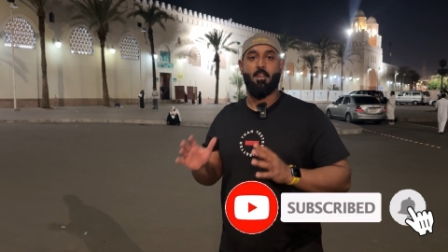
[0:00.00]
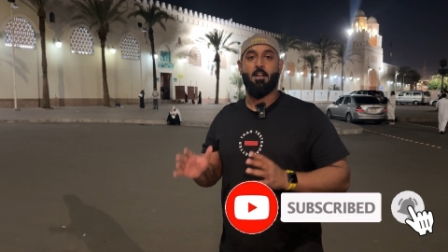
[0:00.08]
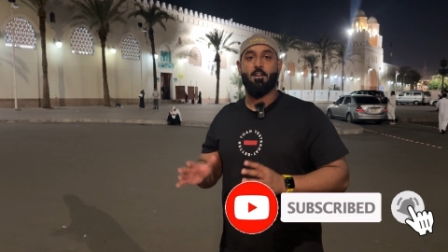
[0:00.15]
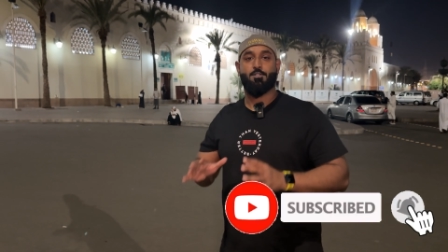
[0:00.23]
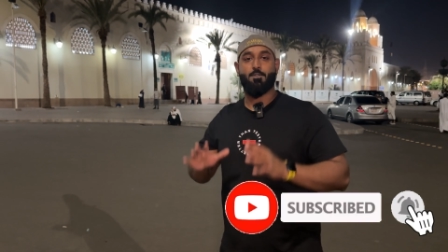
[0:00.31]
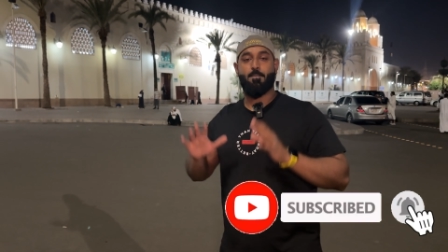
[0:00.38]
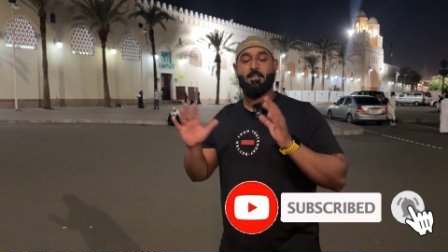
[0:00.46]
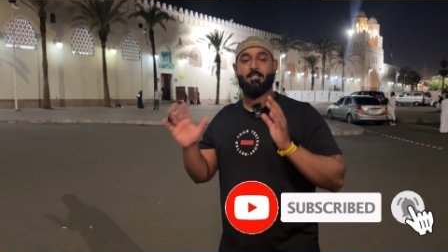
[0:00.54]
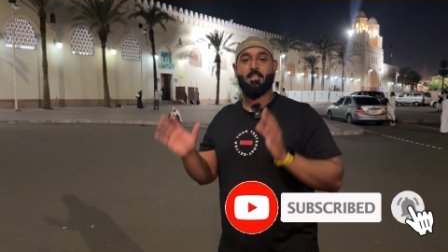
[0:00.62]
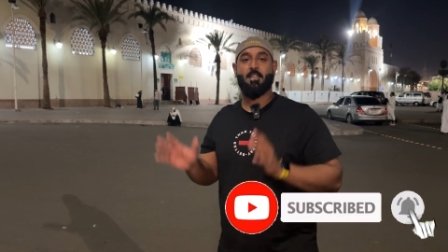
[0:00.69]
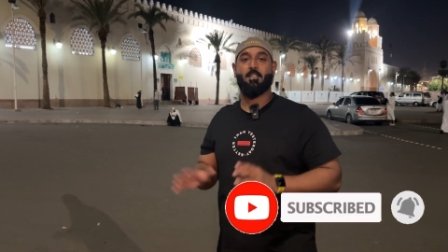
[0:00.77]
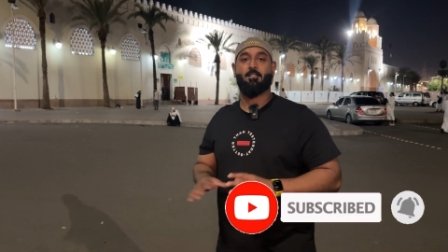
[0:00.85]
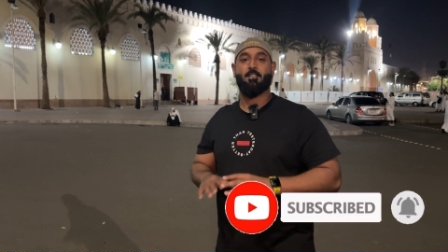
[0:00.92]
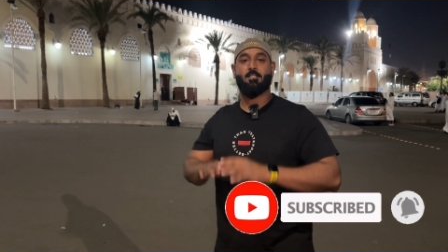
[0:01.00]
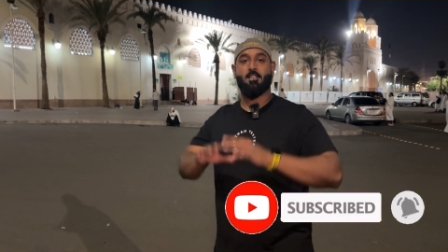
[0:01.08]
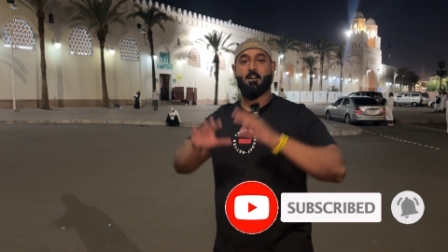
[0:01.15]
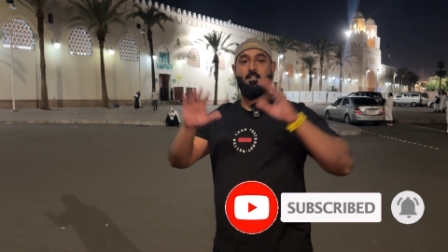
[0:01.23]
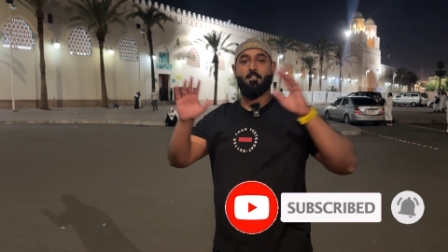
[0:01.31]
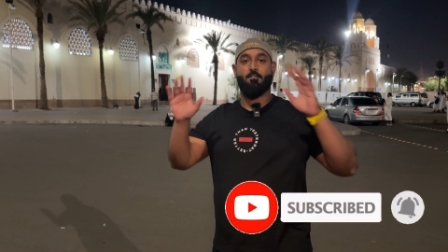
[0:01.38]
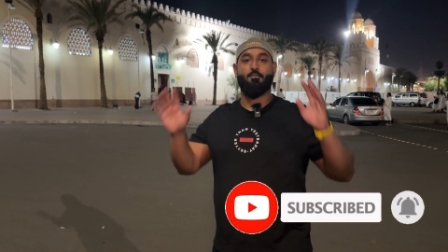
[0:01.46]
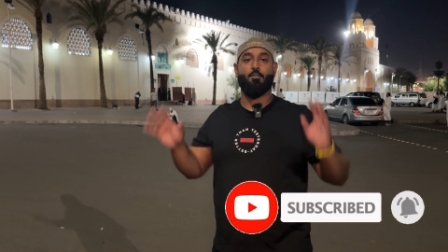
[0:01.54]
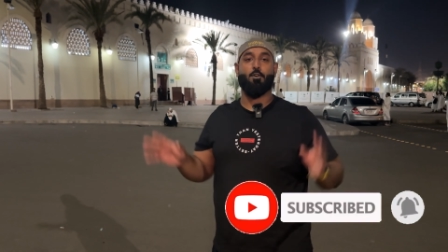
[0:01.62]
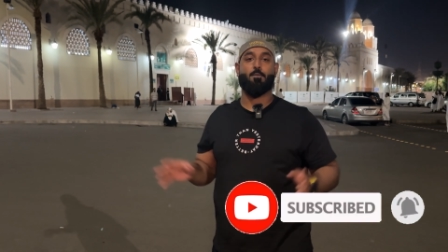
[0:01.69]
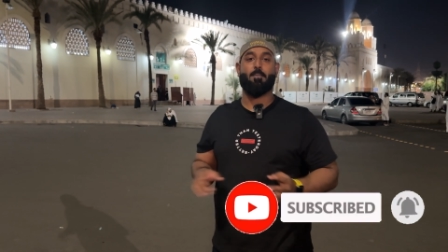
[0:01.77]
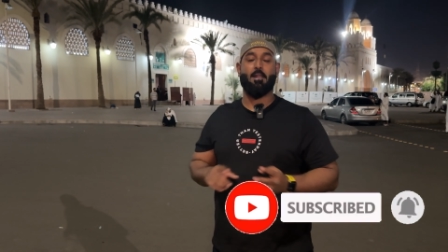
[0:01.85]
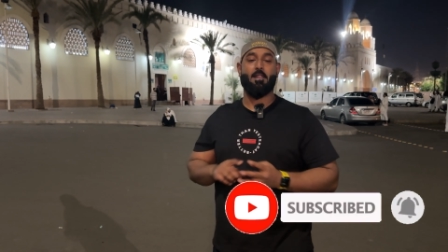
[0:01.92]
So basically these are the 4
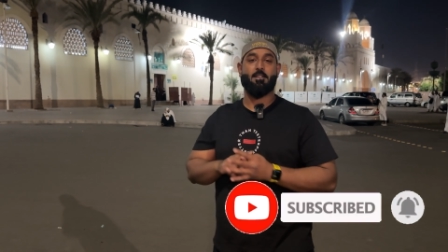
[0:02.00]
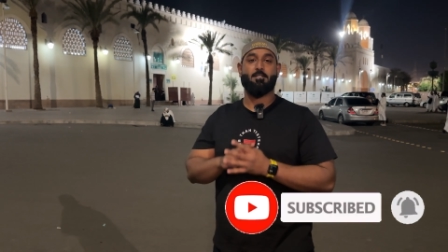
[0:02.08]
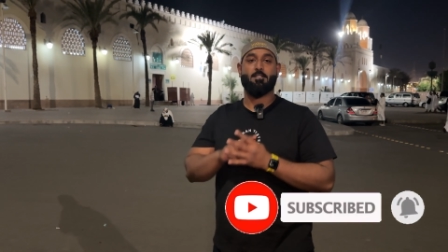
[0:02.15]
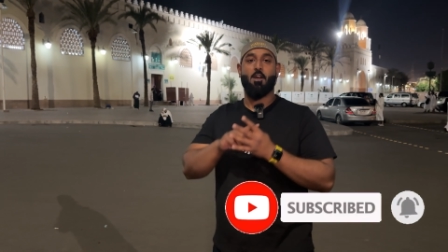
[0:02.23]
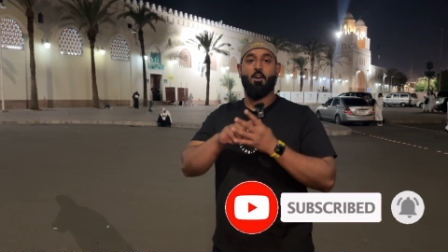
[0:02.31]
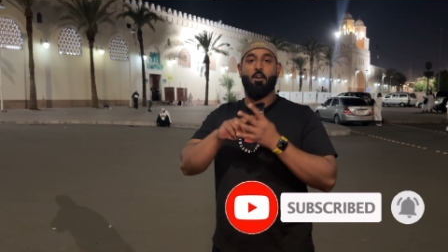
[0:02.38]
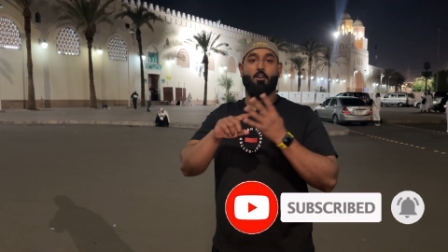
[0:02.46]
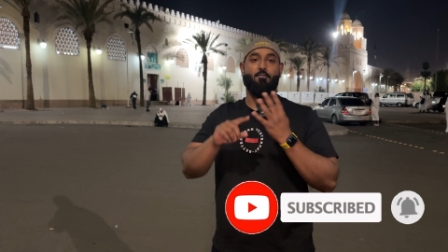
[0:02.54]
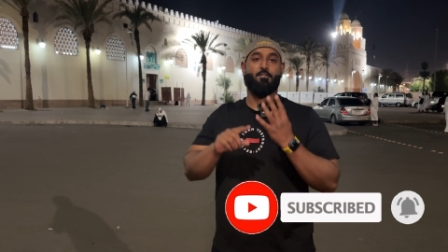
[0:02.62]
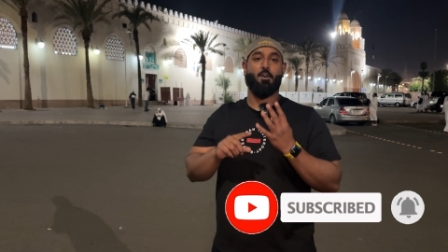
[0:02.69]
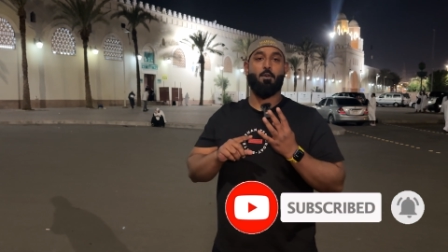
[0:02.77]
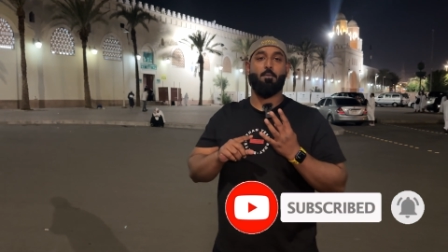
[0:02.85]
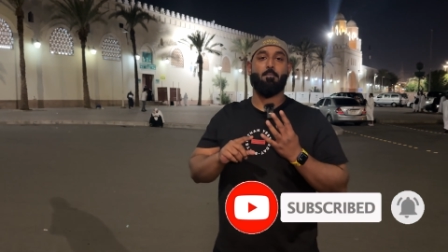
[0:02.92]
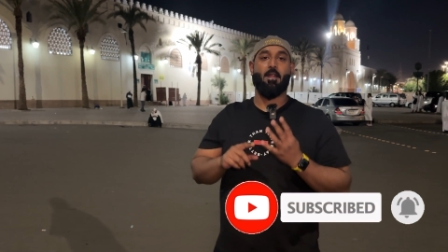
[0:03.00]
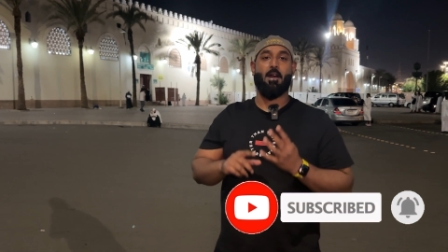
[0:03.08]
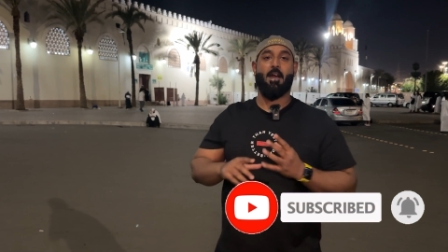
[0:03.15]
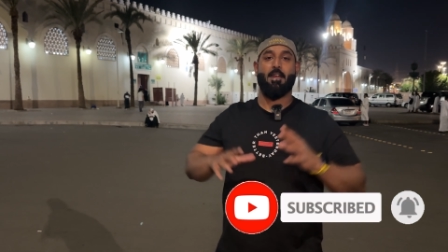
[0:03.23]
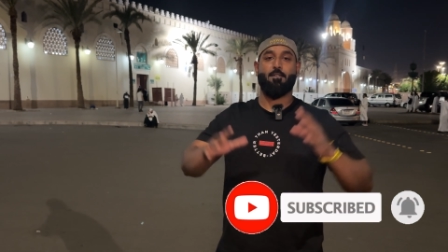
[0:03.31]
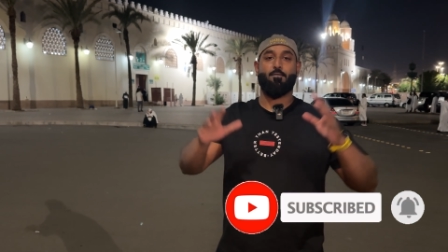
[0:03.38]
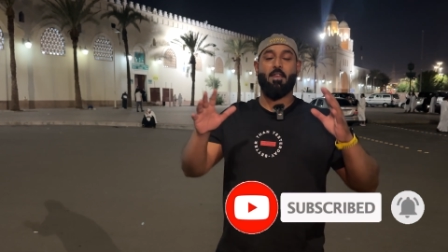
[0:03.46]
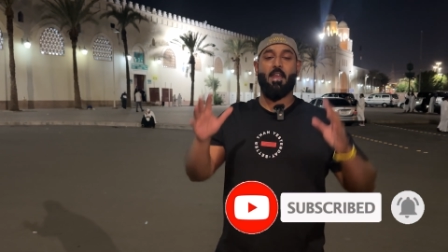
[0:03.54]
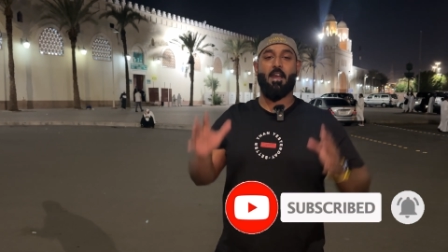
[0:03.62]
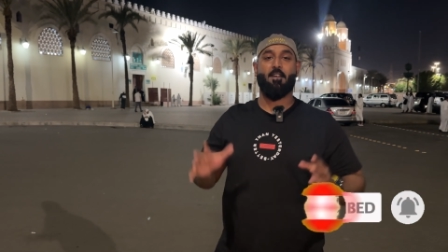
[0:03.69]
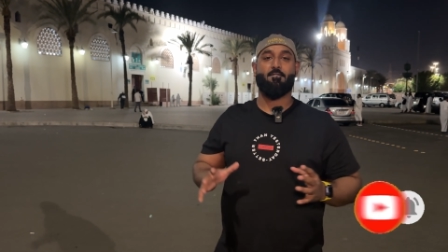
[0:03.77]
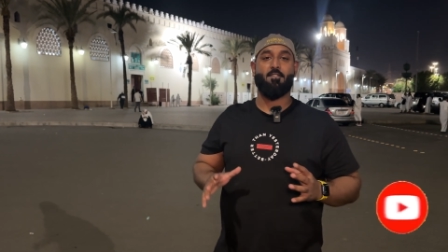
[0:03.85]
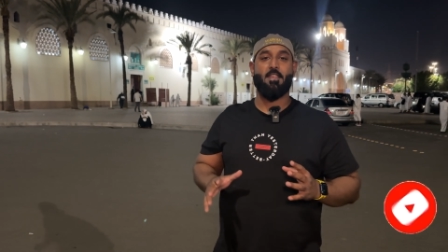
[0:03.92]
pillars of the Umrah, and we
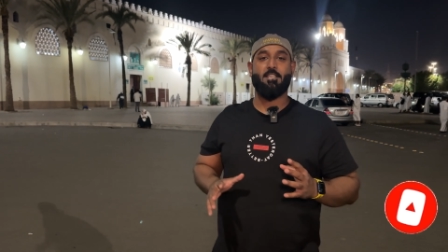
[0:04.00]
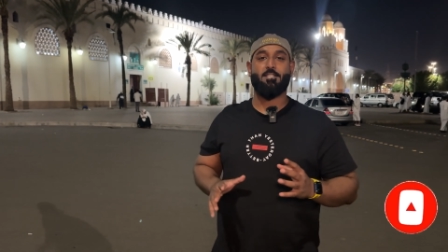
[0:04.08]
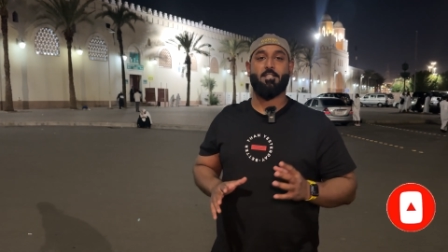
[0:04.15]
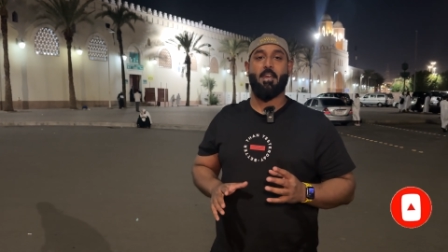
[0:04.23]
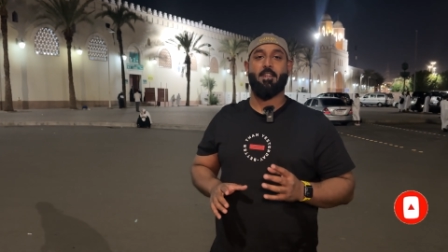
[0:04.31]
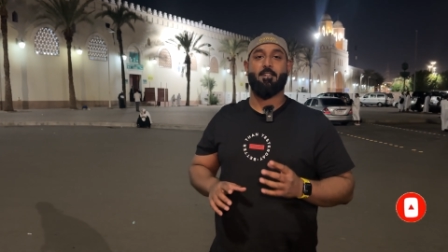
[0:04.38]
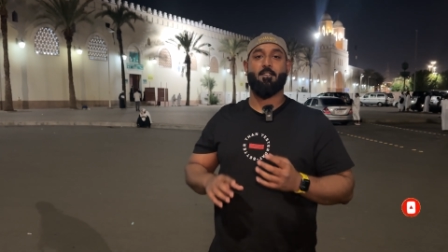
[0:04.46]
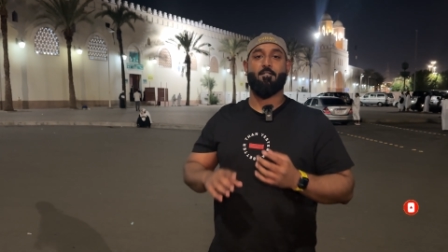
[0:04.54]
have reached at the